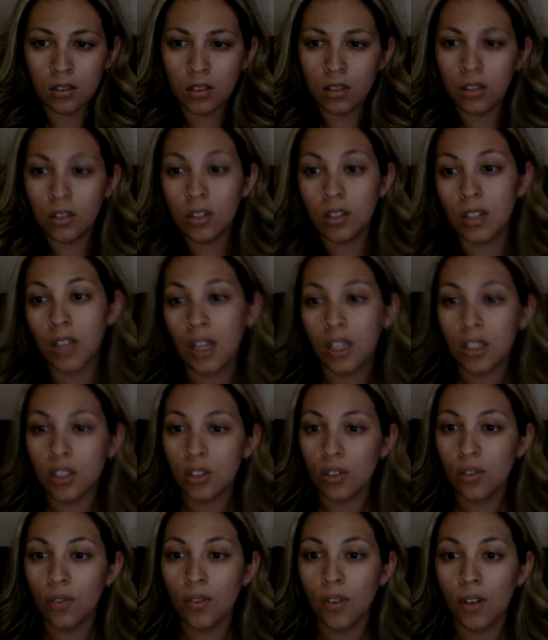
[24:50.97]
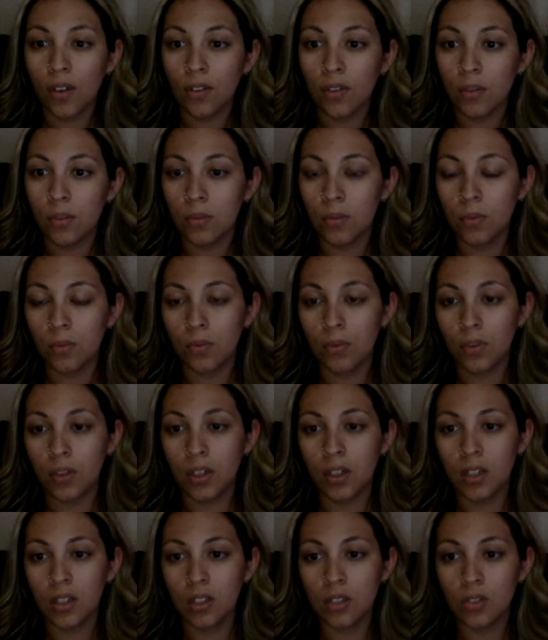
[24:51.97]
You're not too far from
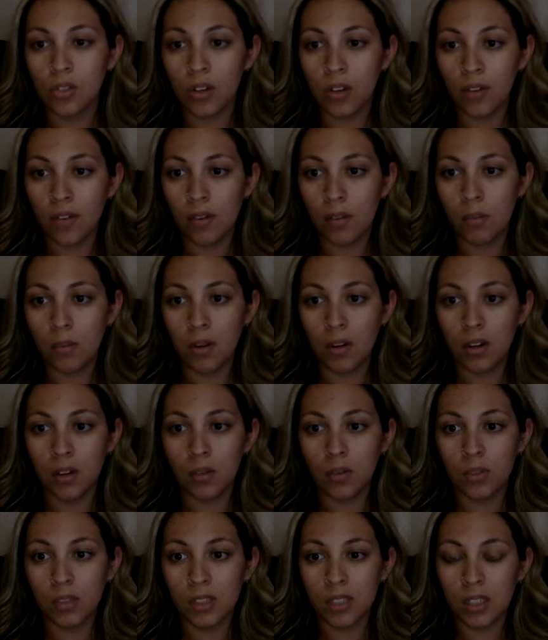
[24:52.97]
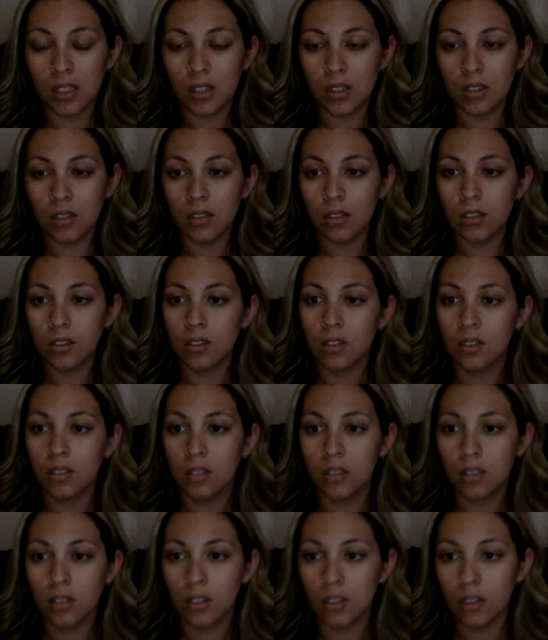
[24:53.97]
where Trayvon Martin was killed.
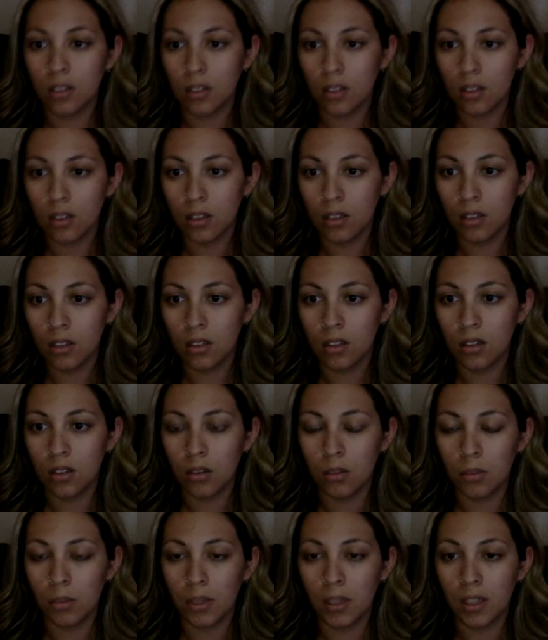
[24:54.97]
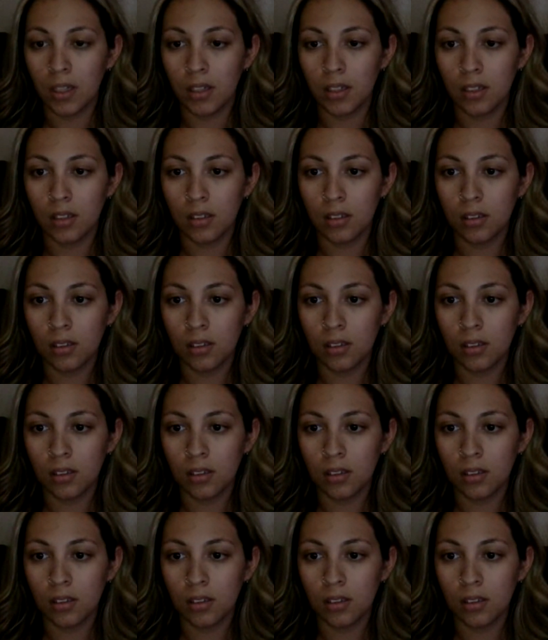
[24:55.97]
Oh man.